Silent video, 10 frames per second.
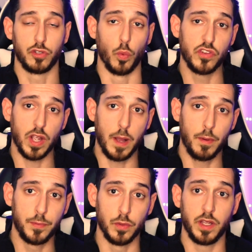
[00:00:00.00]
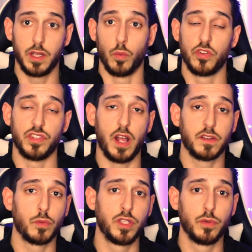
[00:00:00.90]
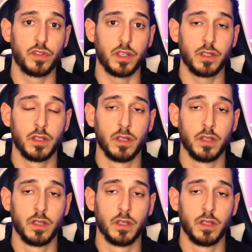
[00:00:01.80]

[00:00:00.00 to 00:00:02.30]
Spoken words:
So which hop-up unit and which nozzle we're using?